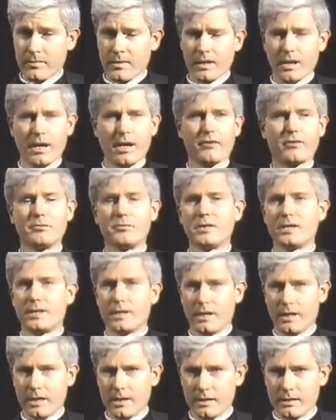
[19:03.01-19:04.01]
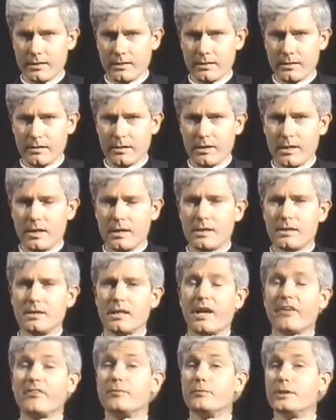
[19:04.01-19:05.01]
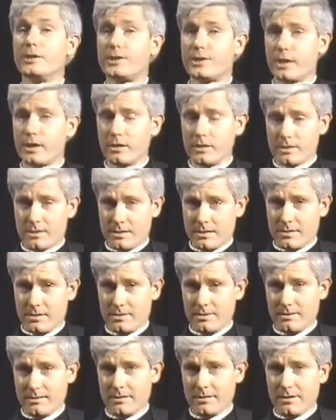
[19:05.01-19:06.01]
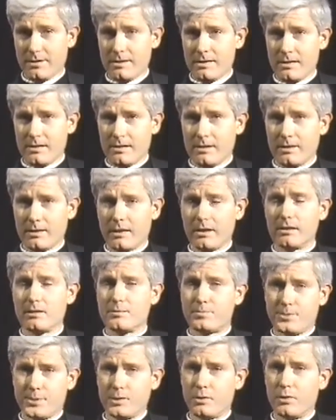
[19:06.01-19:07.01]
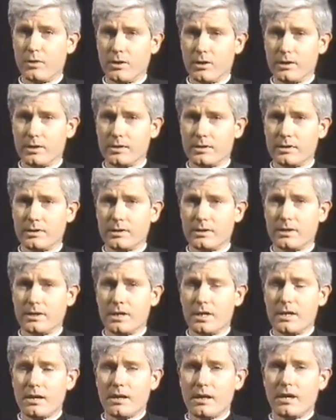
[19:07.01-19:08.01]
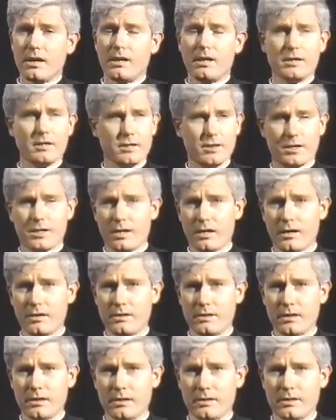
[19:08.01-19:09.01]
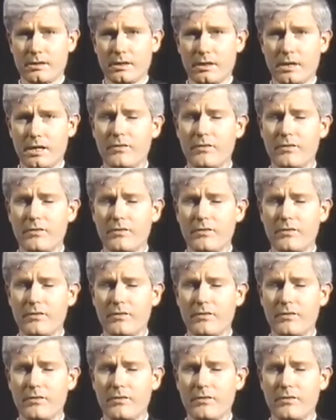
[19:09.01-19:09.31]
They have to be kind. They have to be chaste, that is, pure in their conduct.